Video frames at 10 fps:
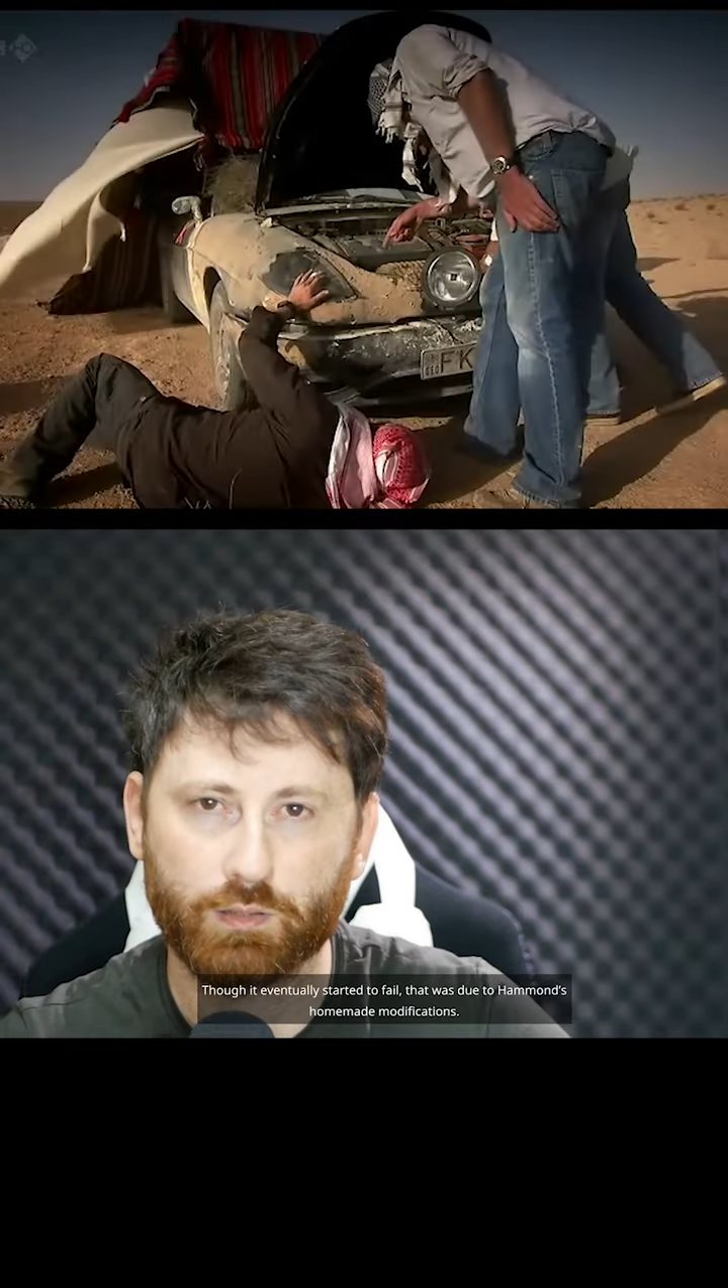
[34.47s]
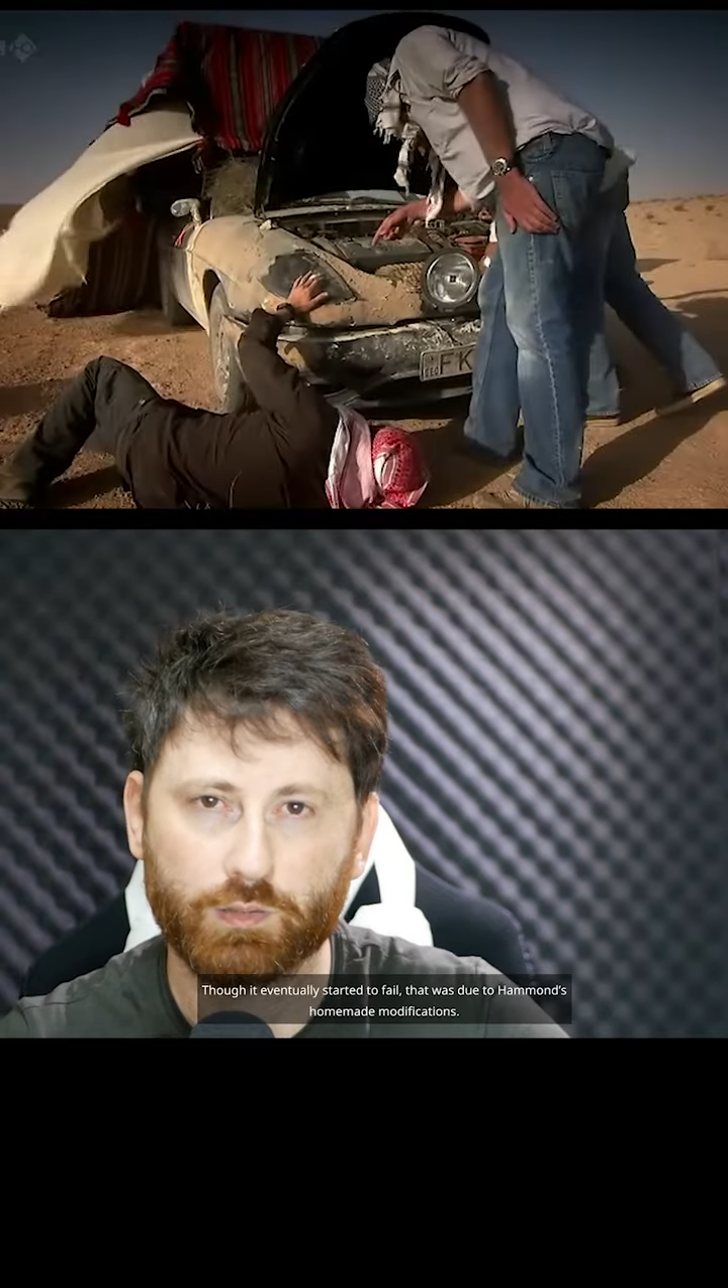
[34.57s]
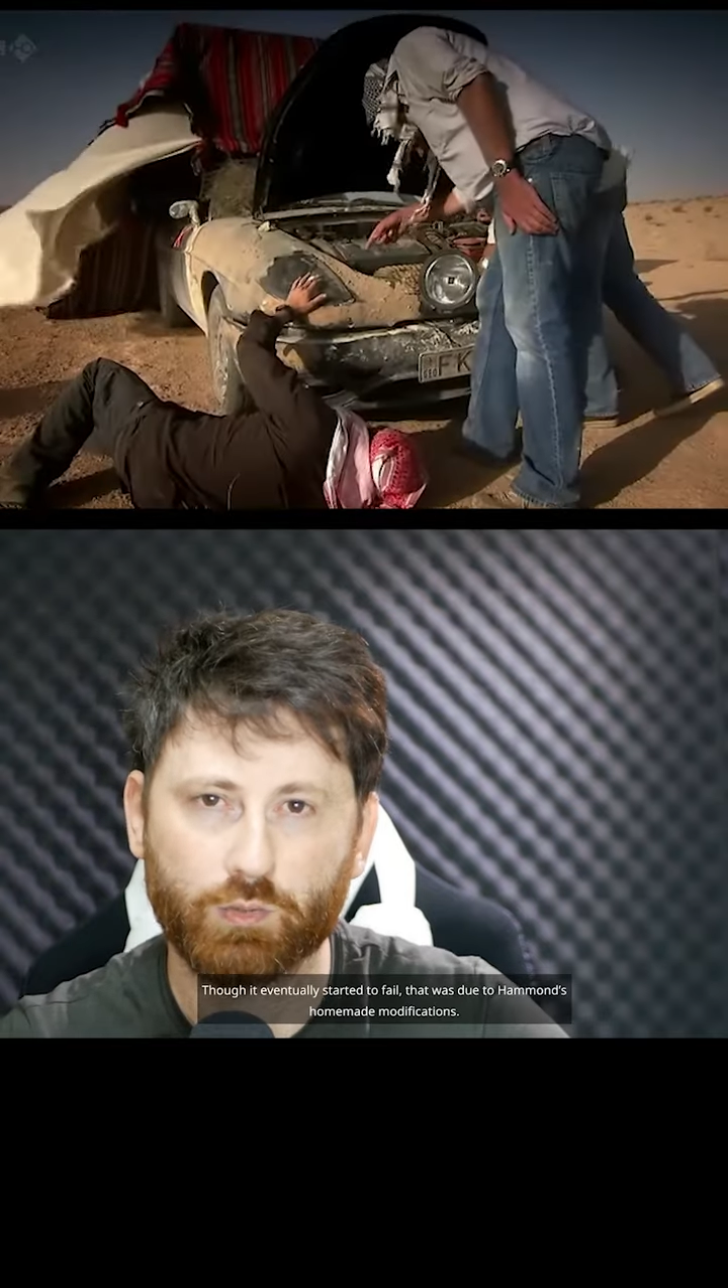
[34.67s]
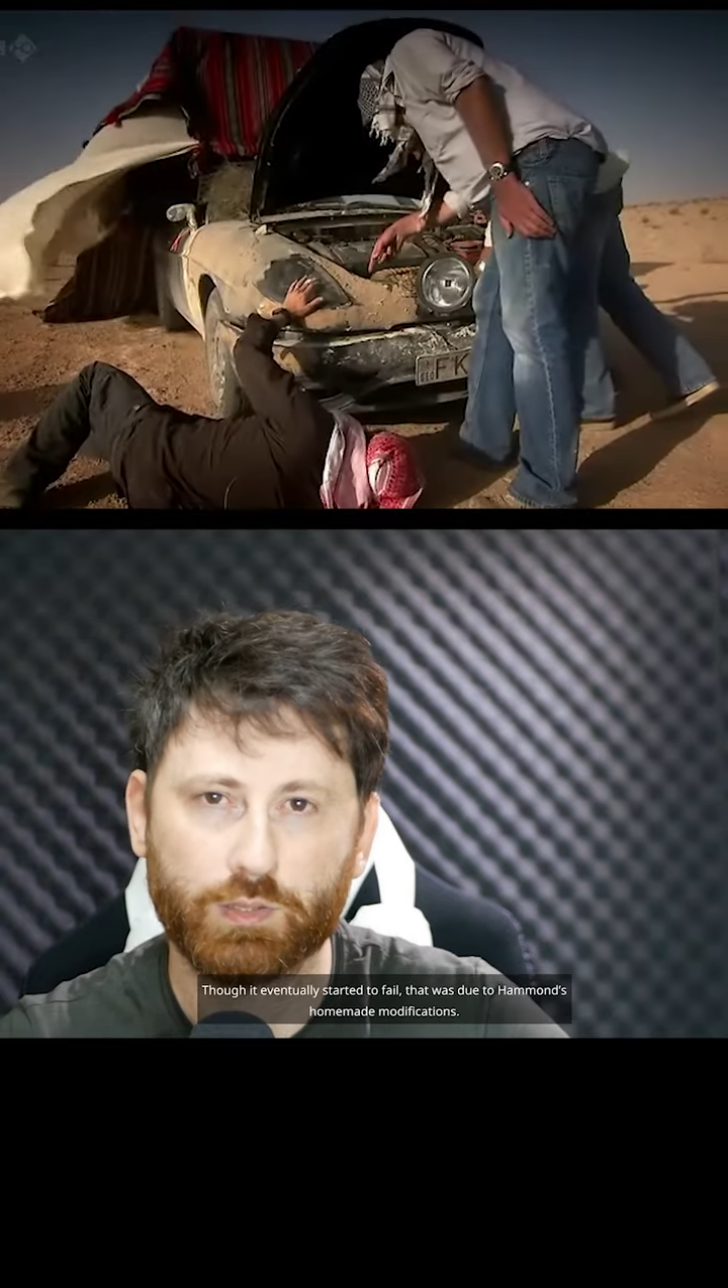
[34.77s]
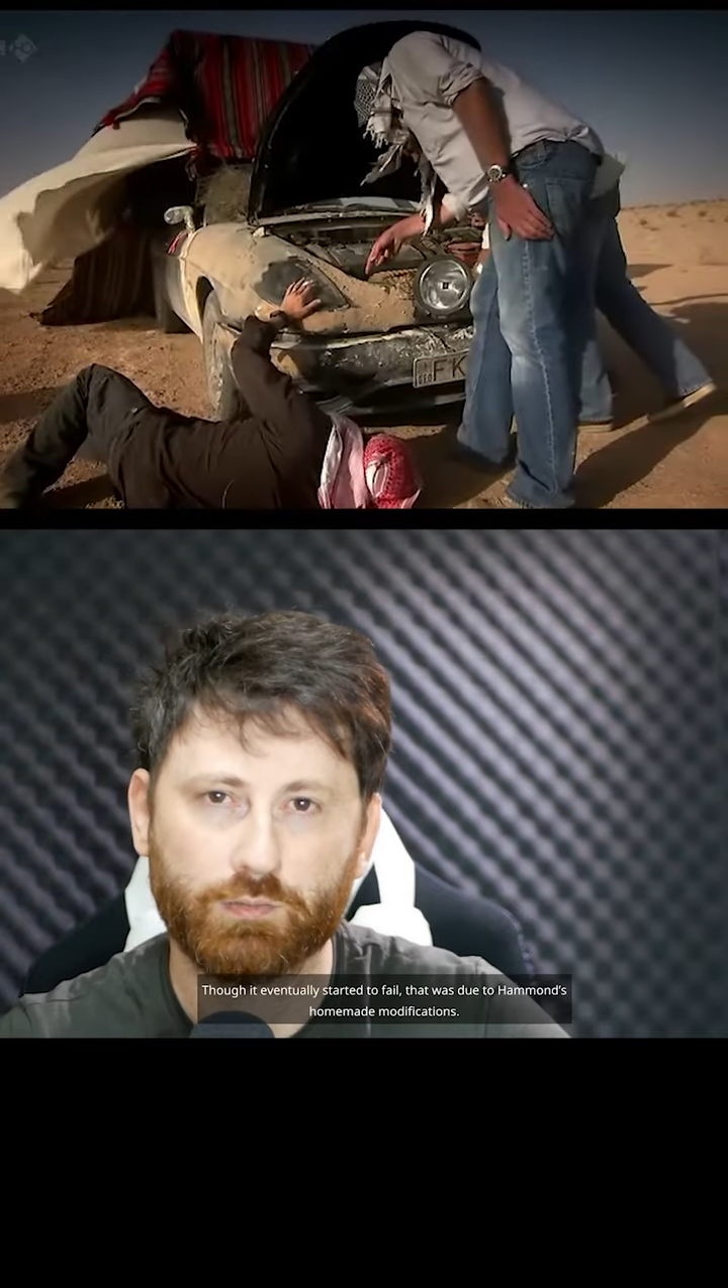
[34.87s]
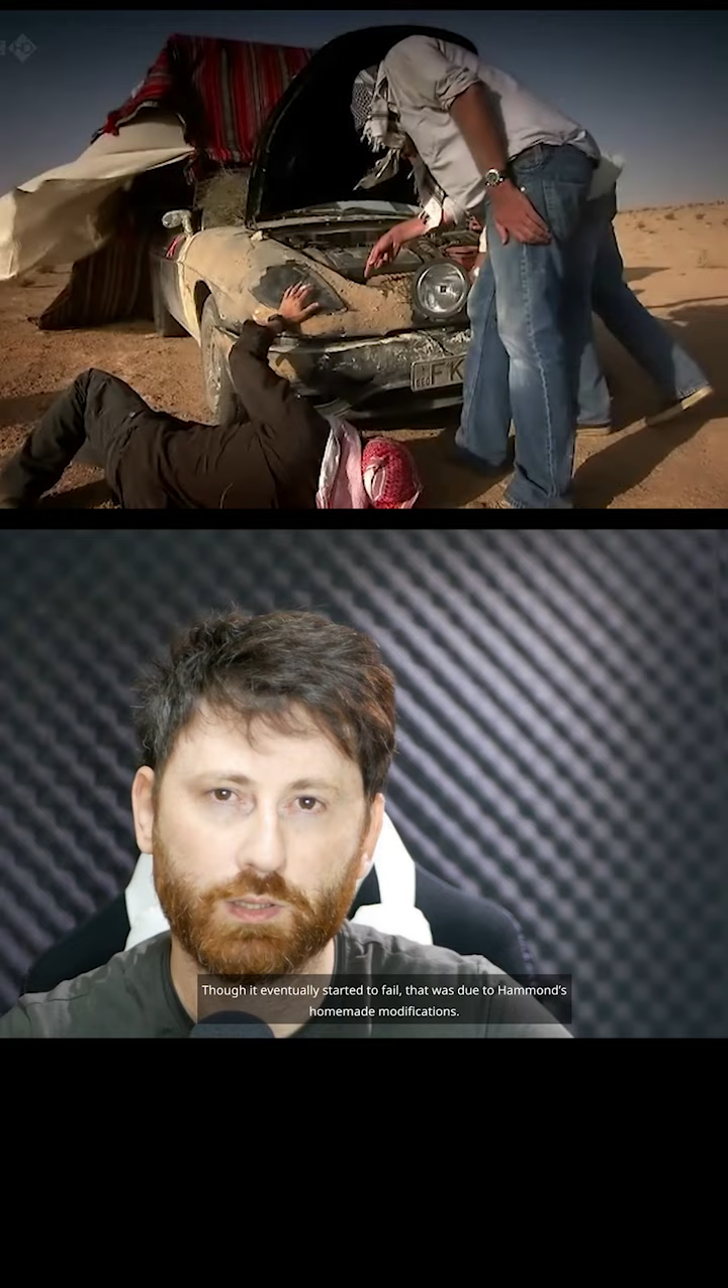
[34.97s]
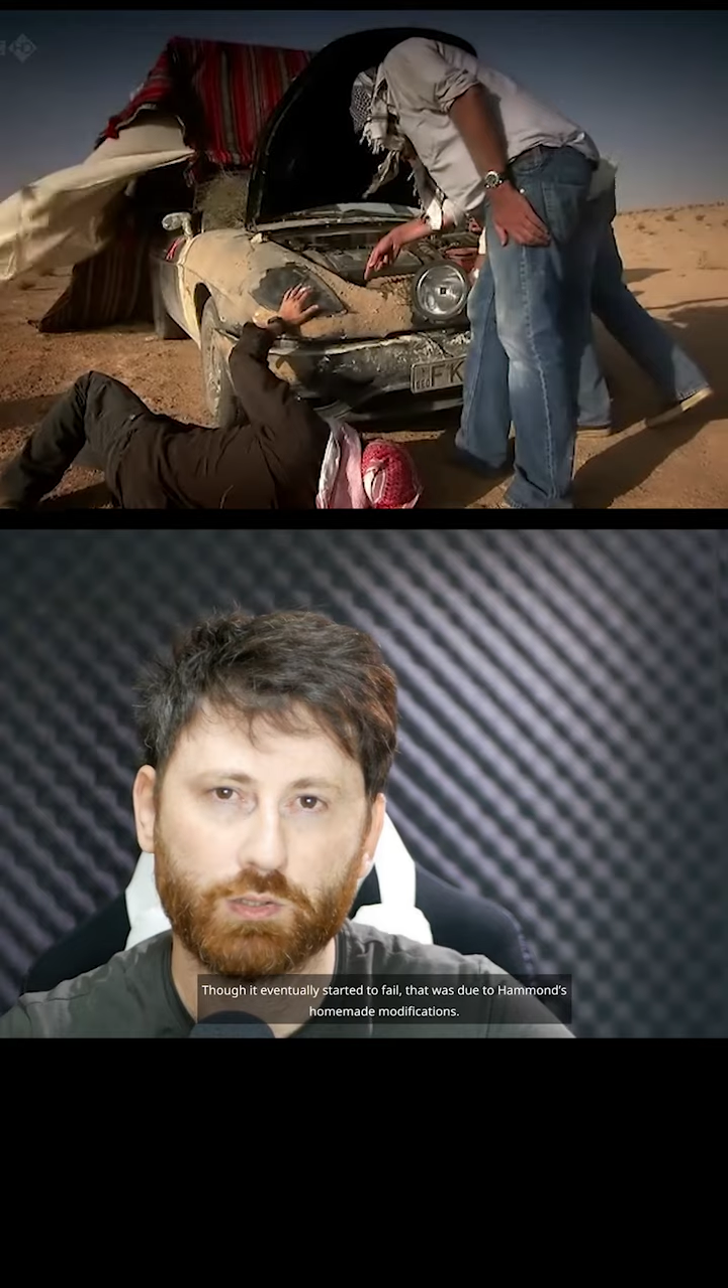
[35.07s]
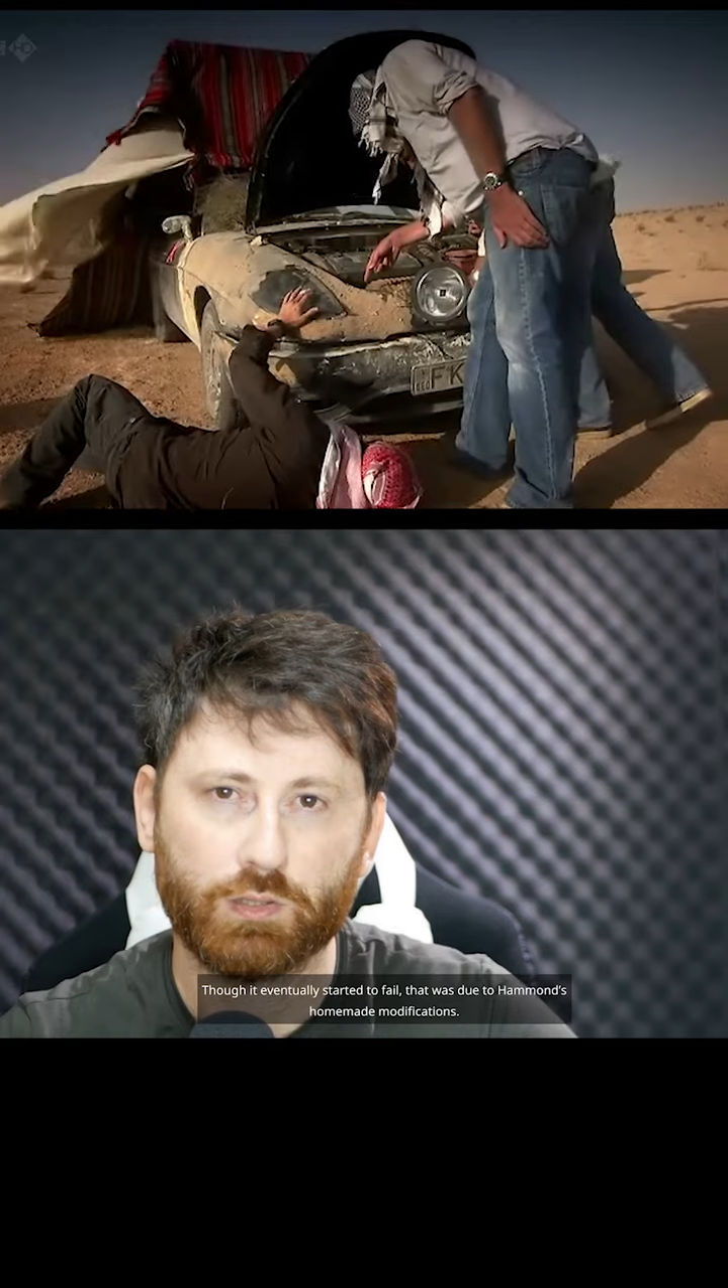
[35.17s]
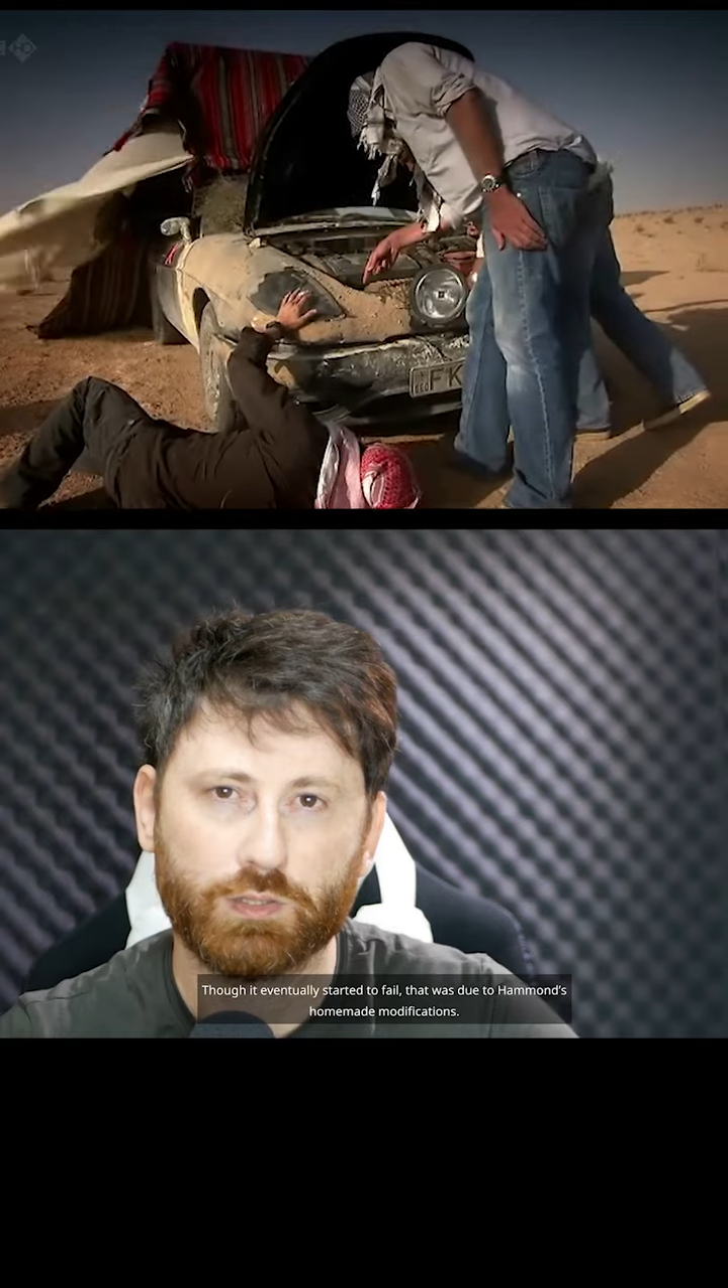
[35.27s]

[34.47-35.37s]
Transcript: Though it eventually